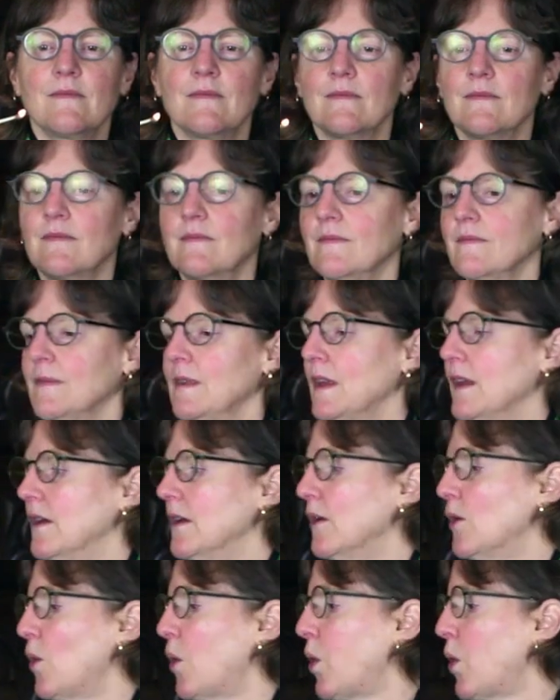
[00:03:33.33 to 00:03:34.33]

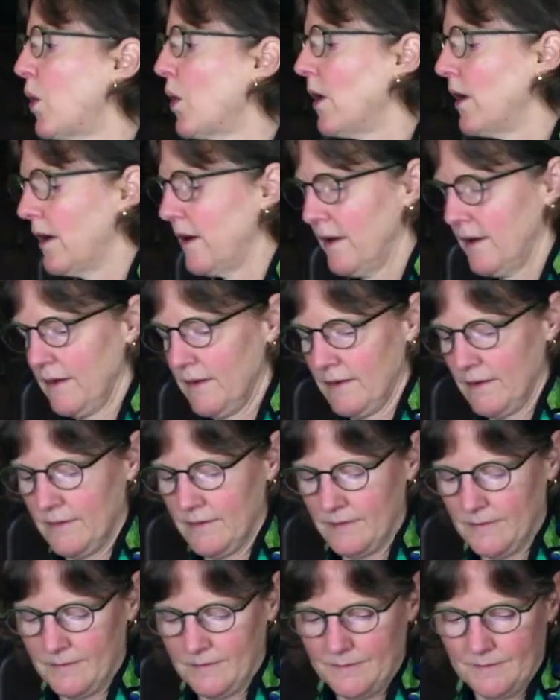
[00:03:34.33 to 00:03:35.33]

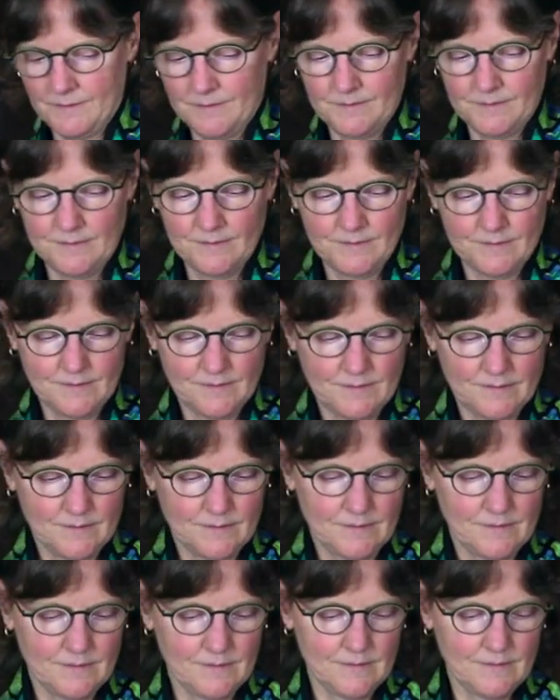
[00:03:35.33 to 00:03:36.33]

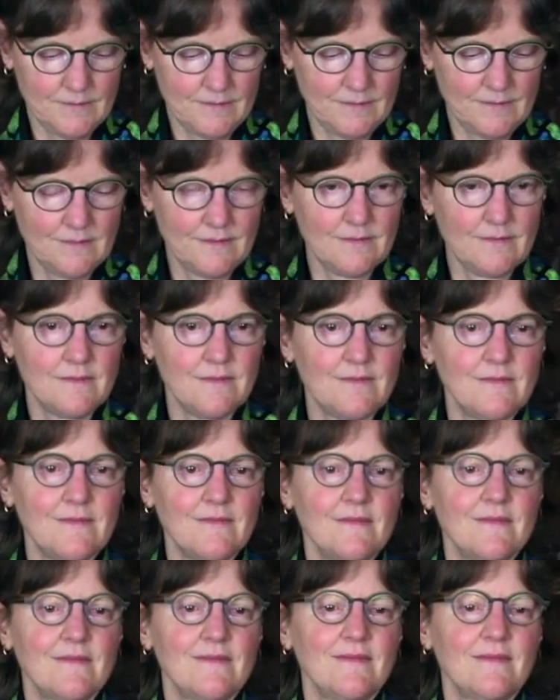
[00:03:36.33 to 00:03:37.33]

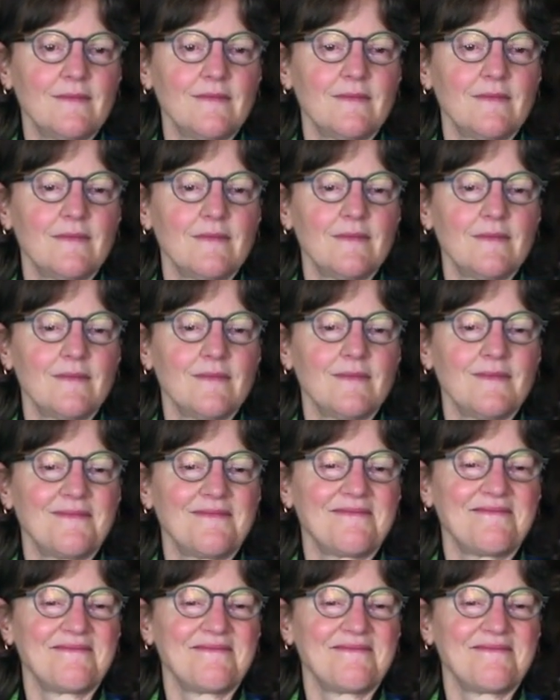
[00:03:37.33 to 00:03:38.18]
(no one is talking)